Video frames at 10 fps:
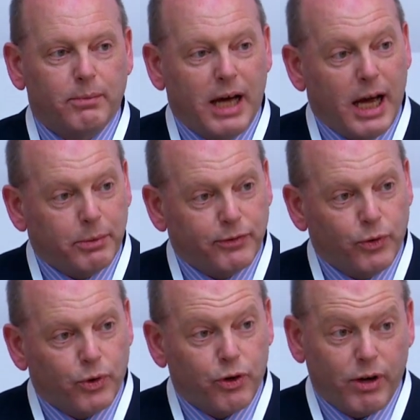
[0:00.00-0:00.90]
perhaps
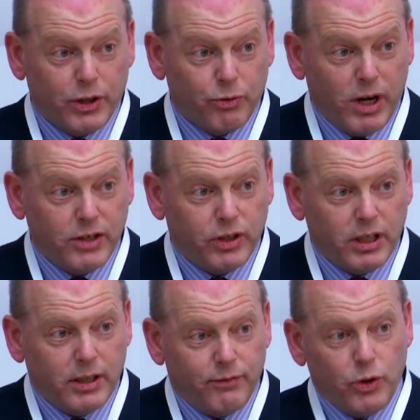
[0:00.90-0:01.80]
for credit
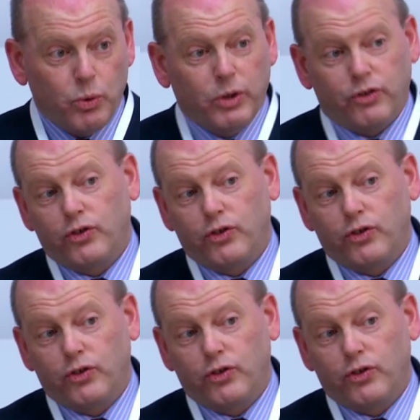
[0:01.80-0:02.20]
rating, if you wish